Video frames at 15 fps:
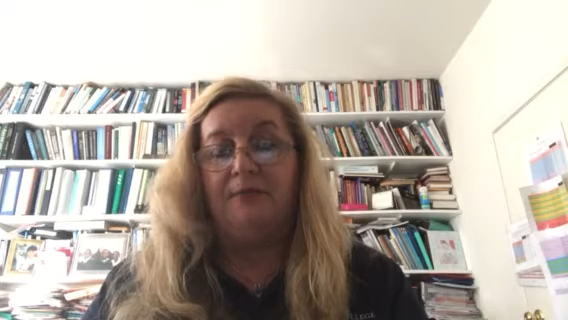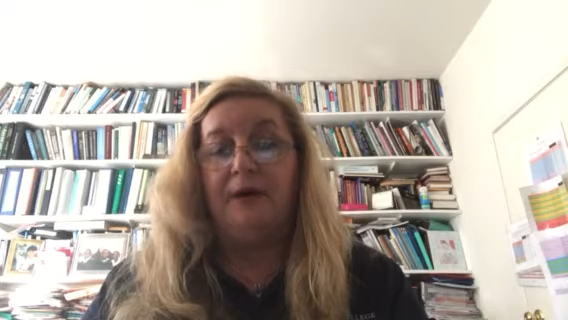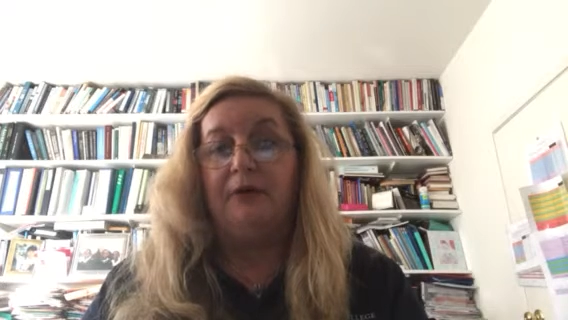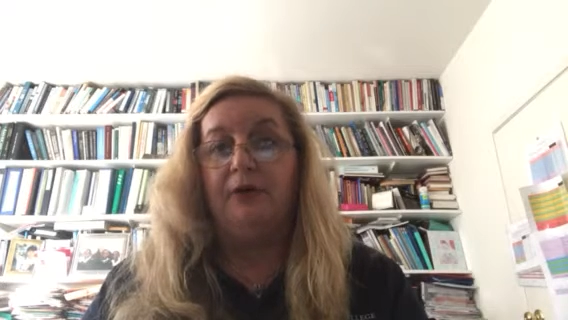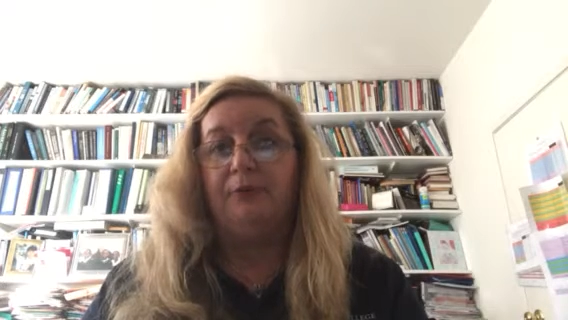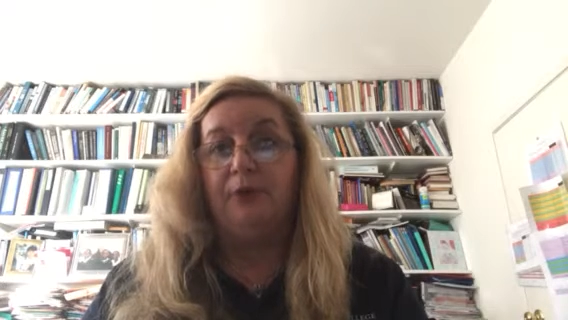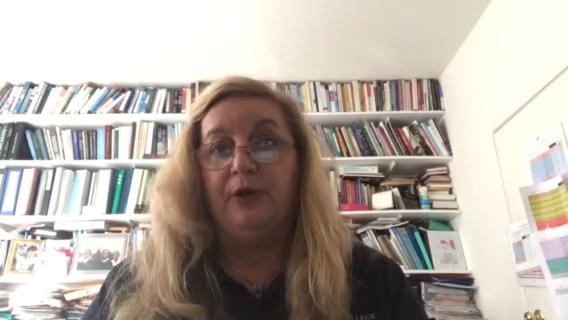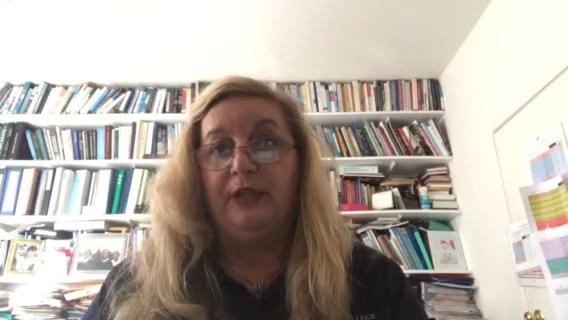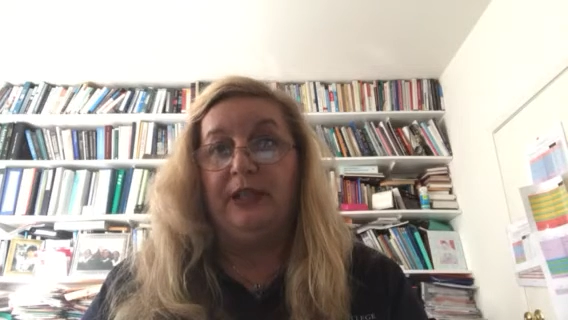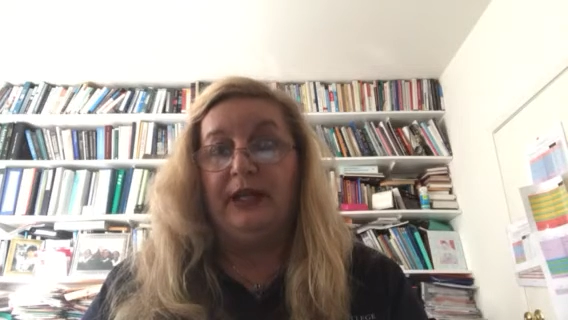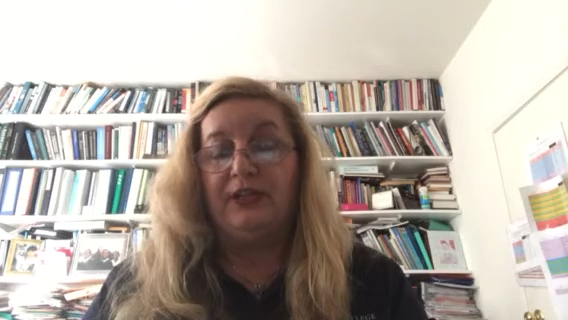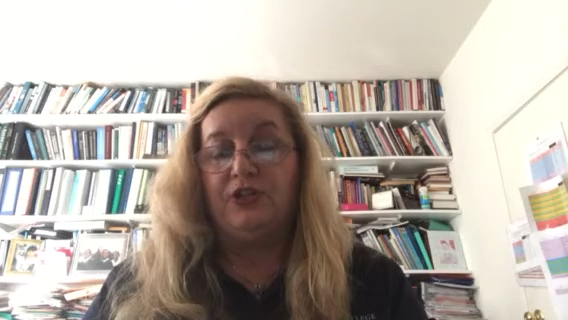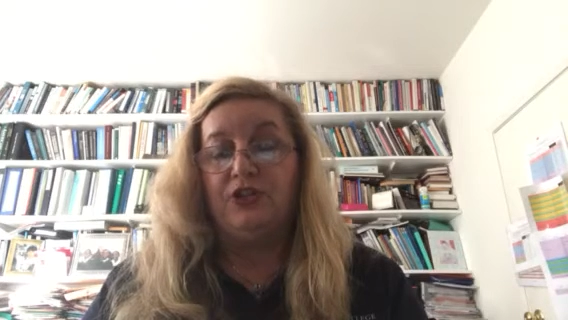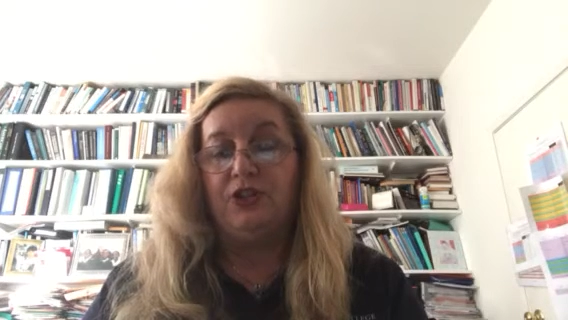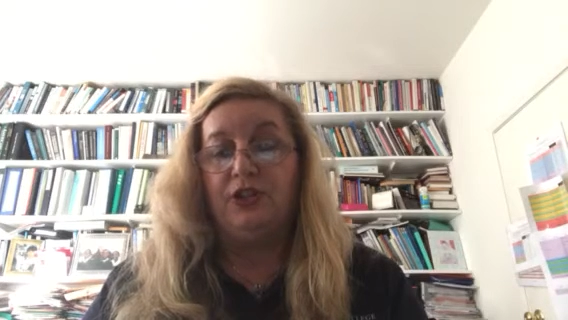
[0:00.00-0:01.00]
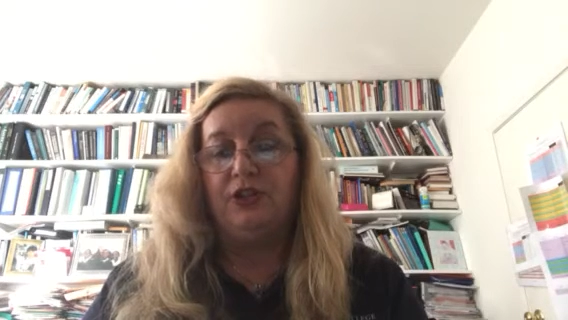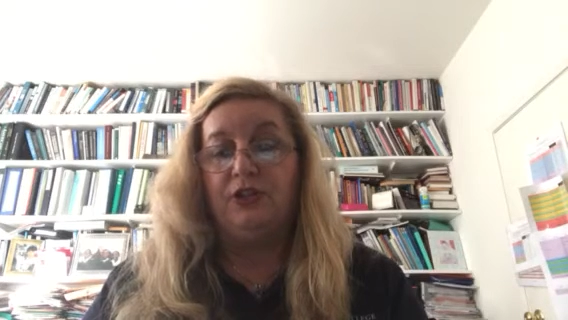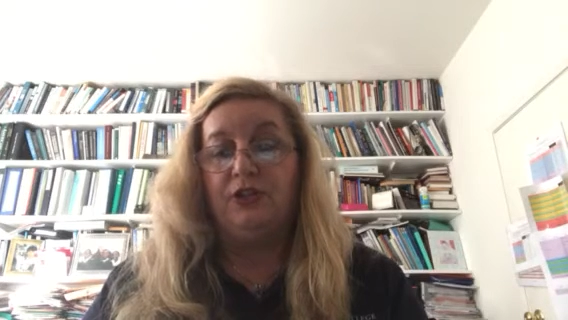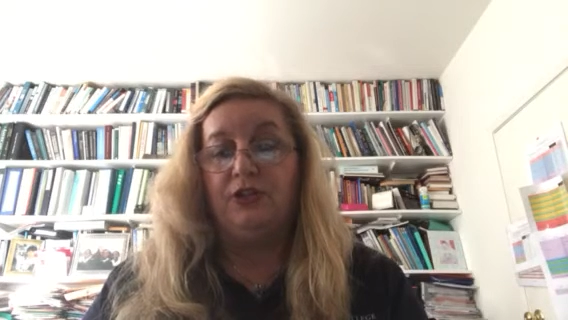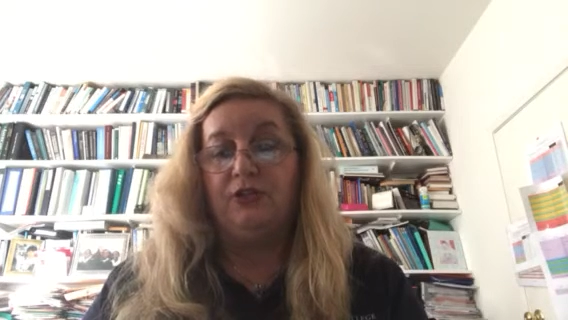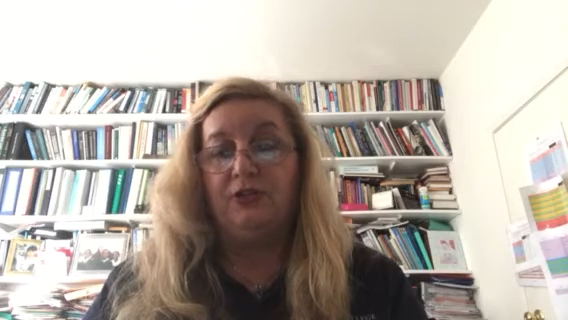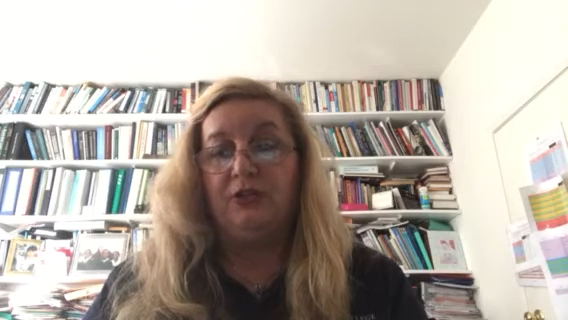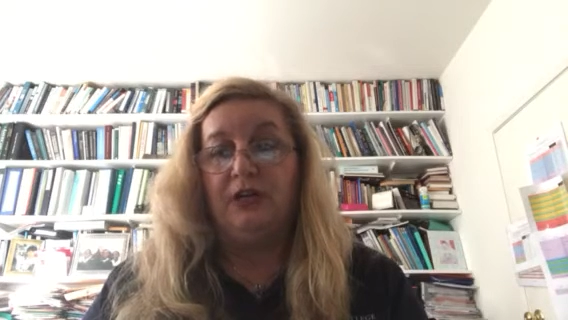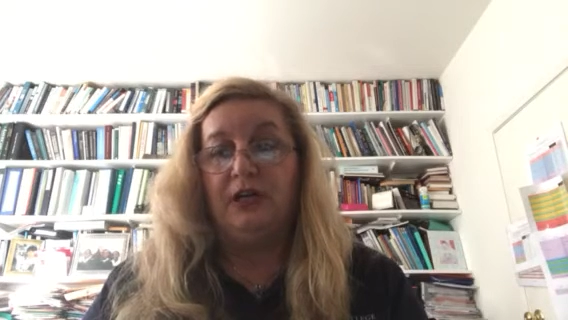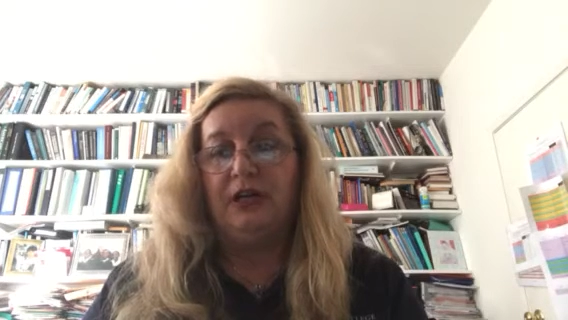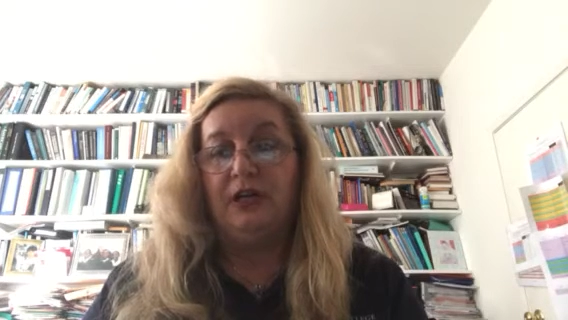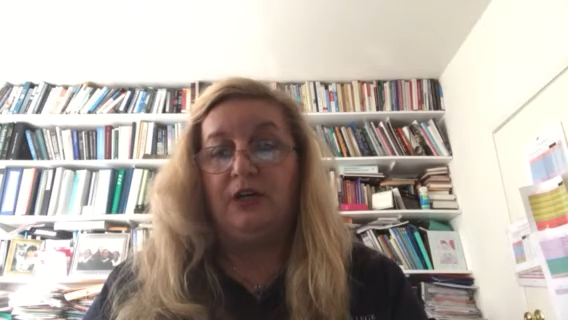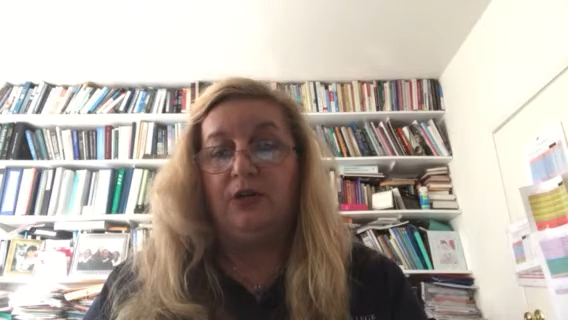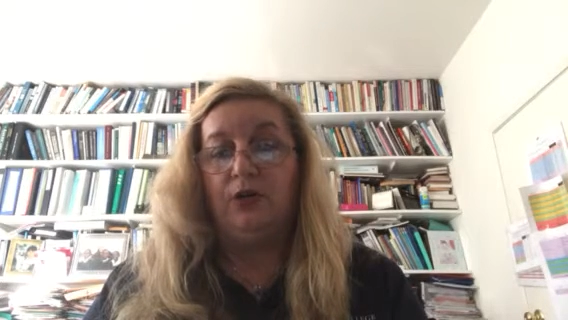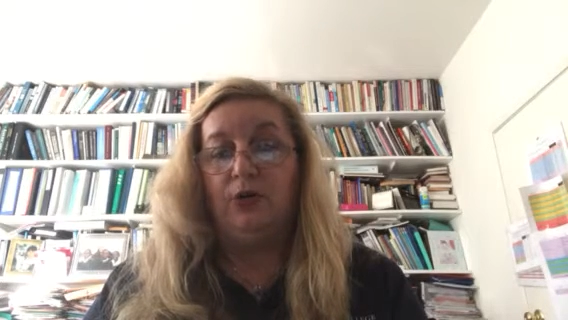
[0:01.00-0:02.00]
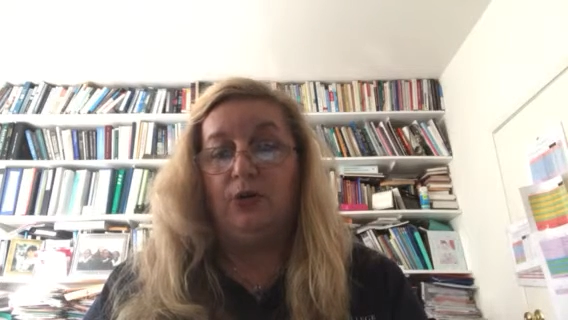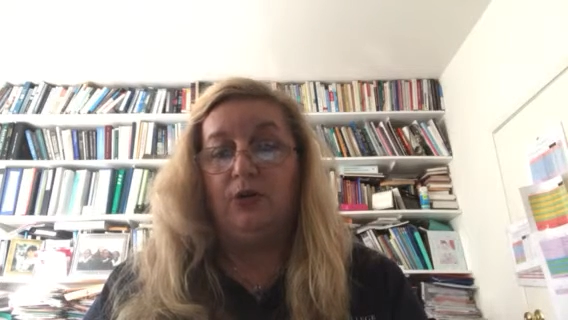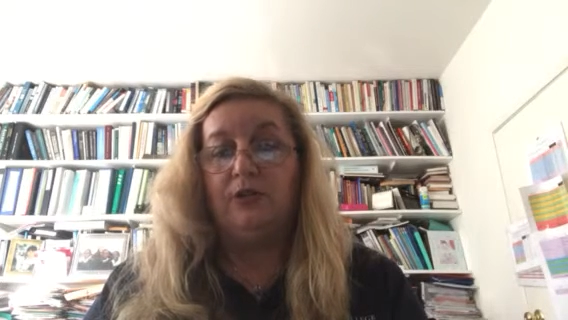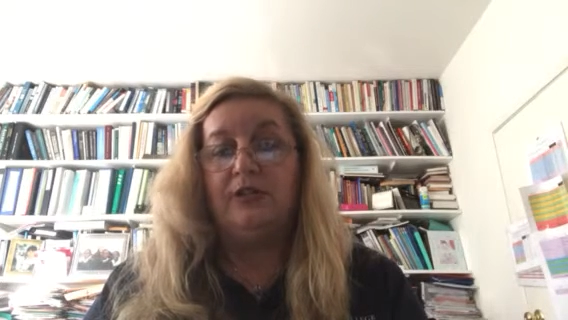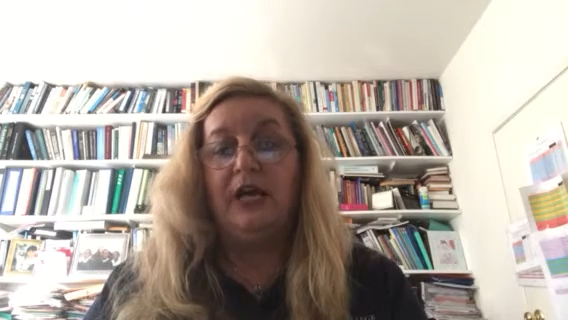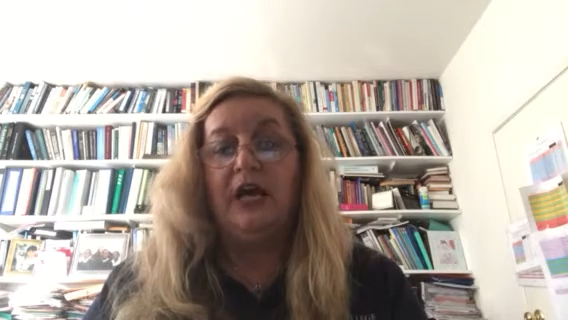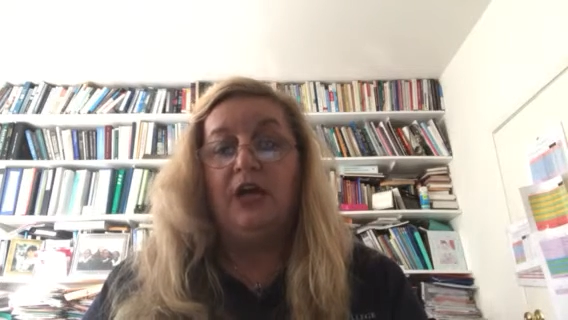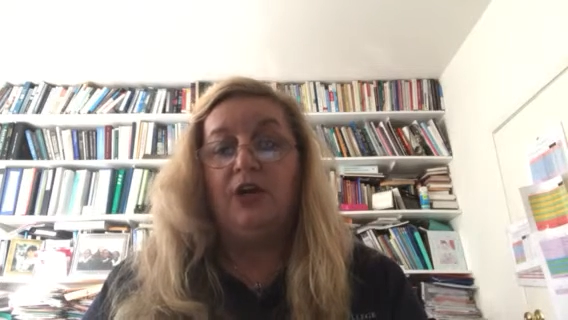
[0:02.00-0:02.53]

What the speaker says: PowerPoint lecture called